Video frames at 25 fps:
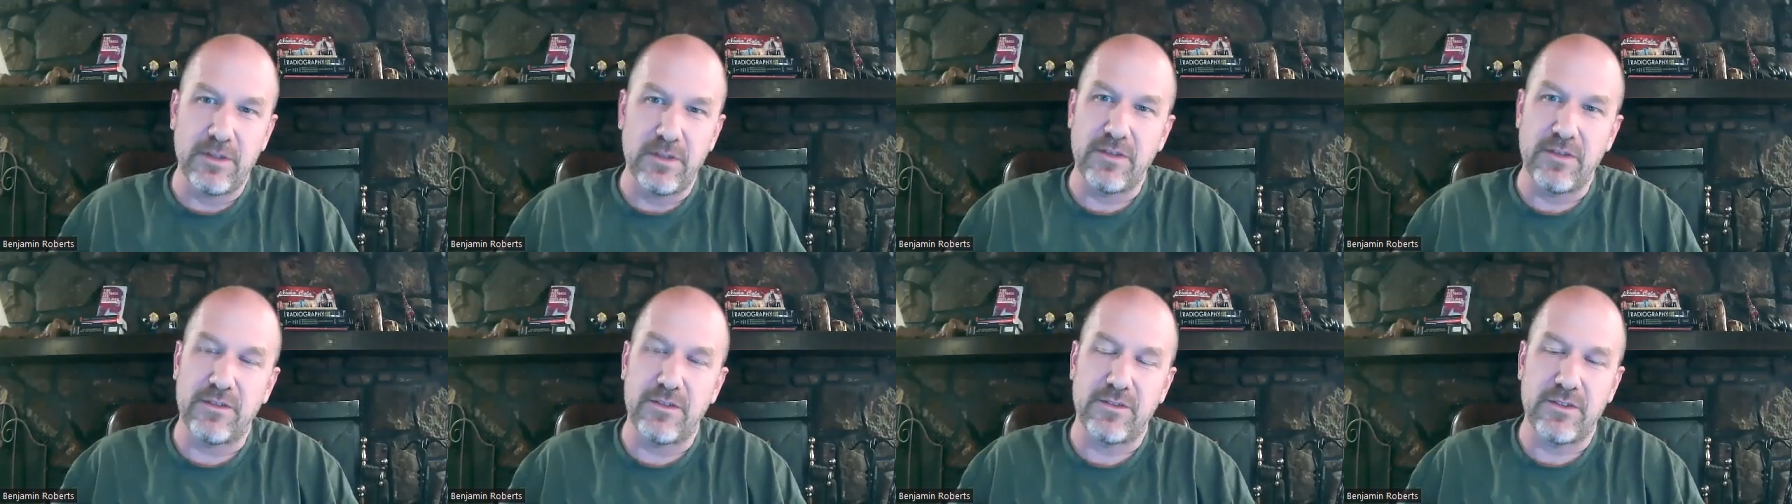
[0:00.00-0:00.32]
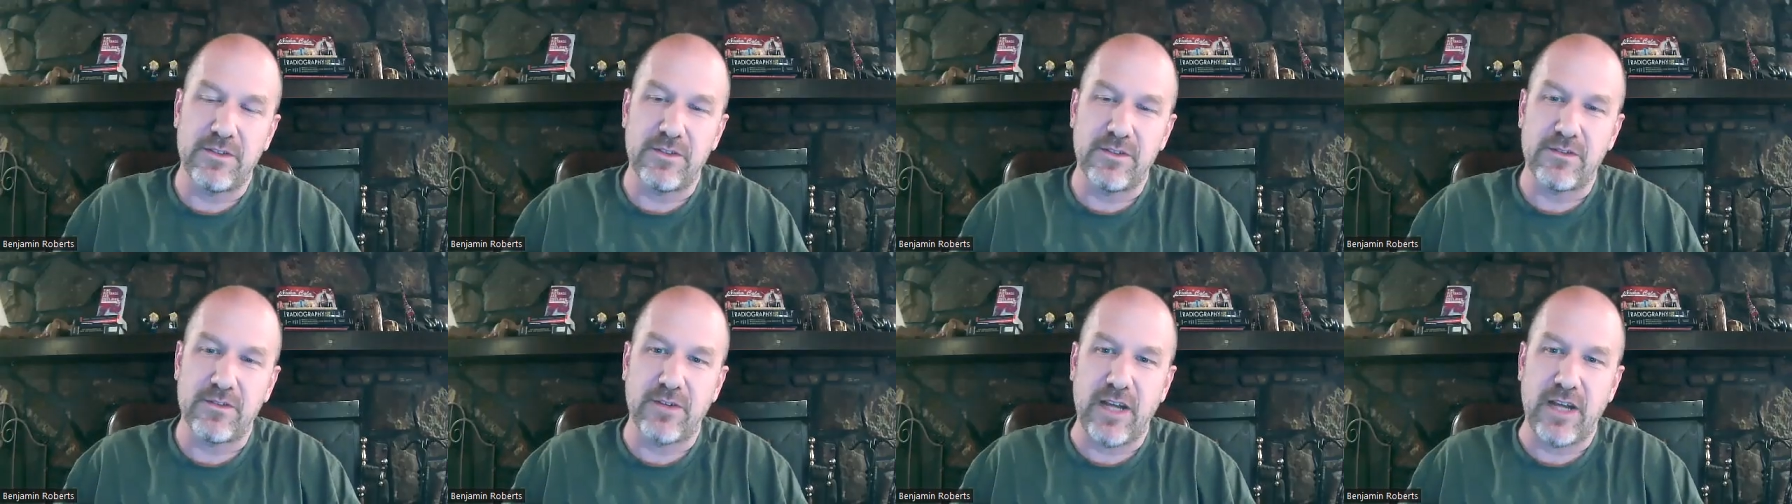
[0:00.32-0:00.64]
with
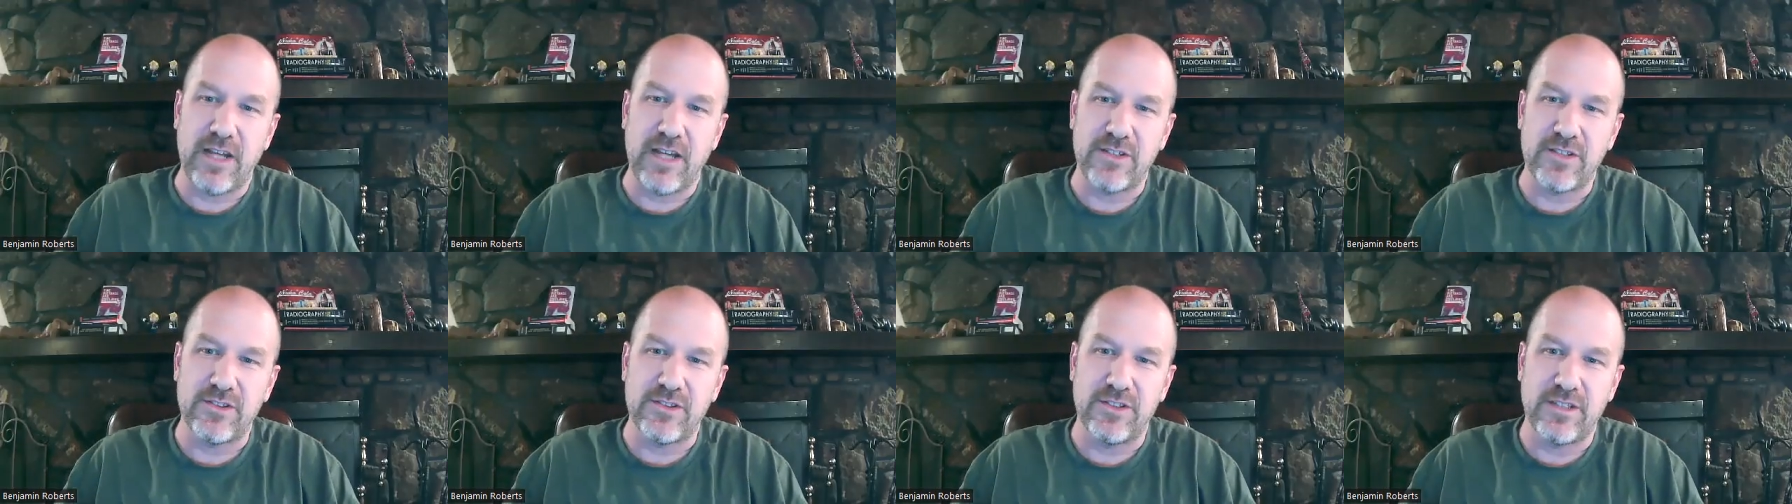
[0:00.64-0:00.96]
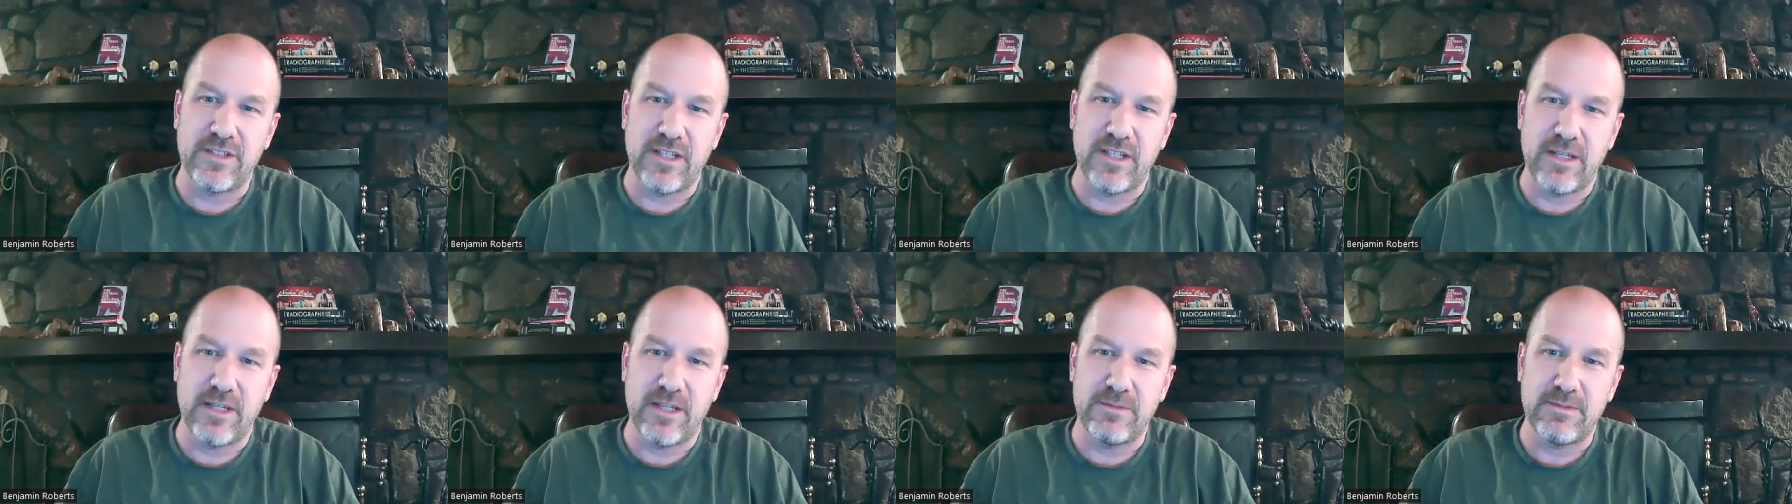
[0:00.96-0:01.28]

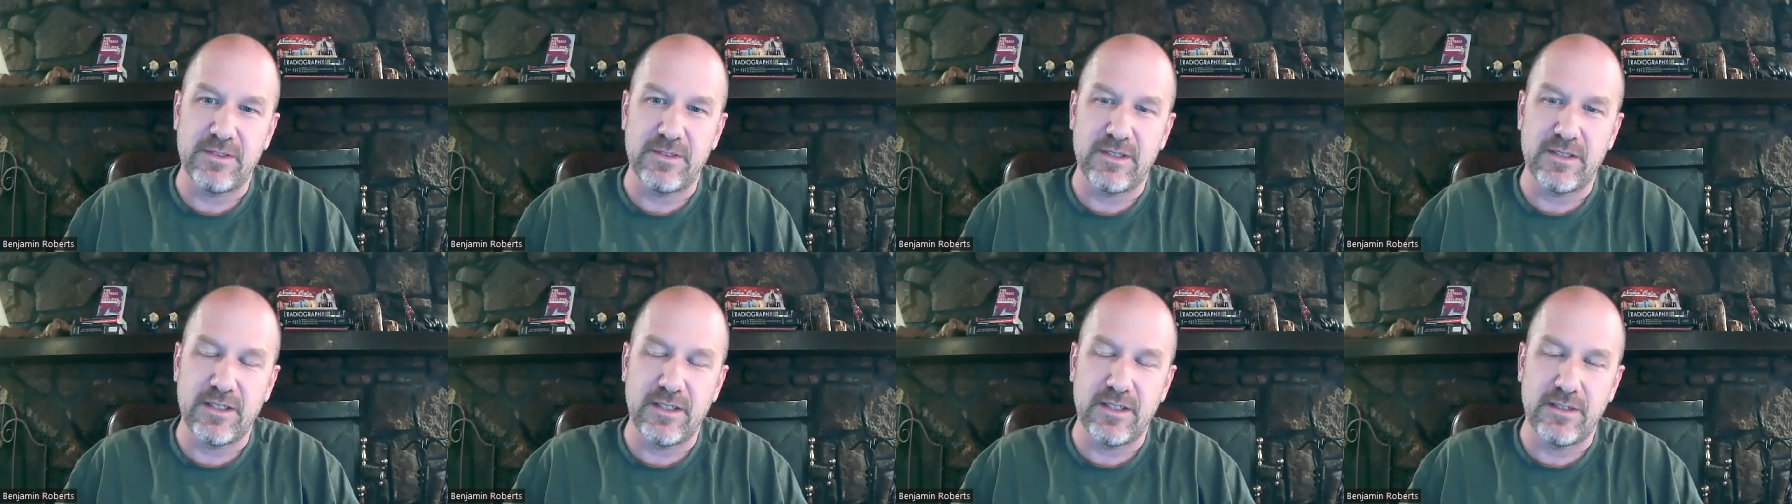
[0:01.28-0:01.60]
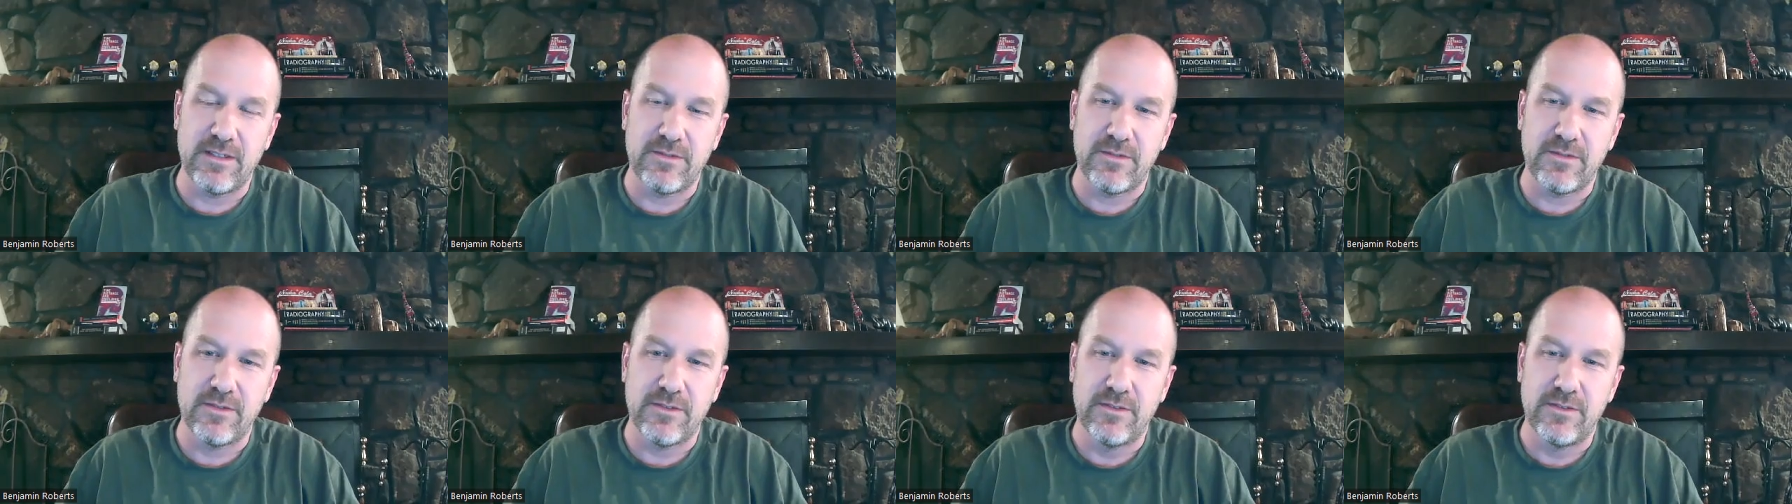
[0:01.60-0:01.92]
distraction type
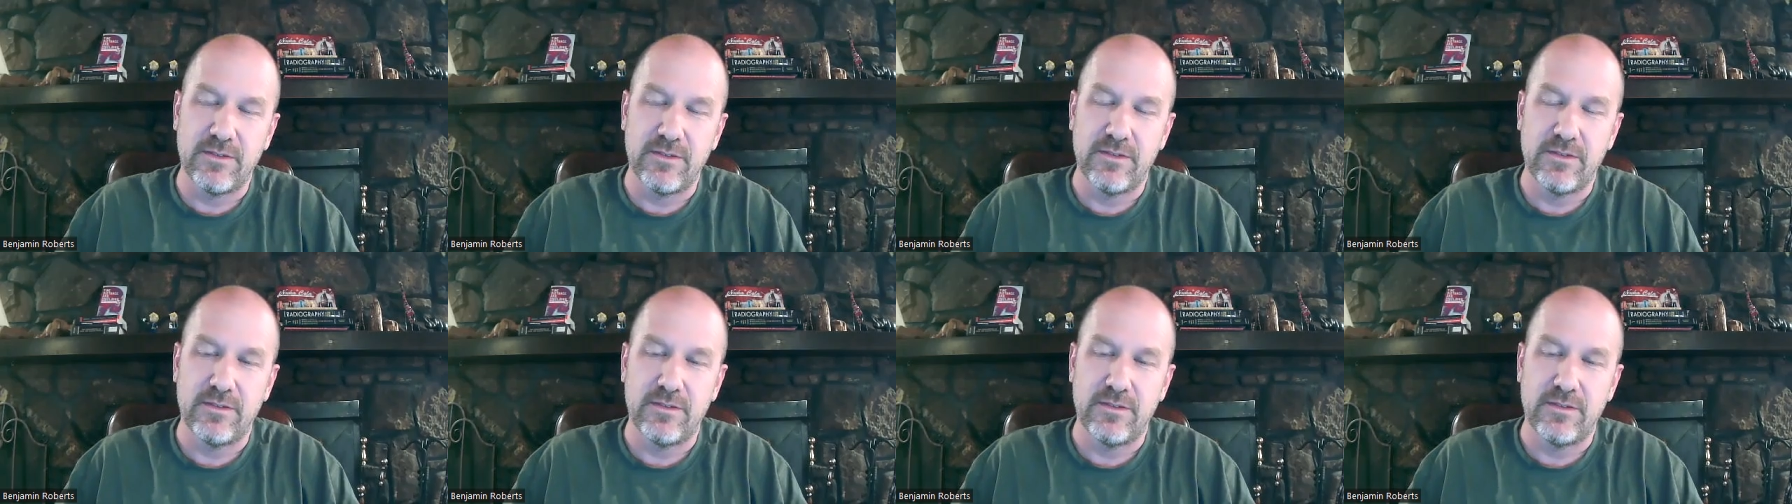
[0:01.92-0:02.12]
stuff?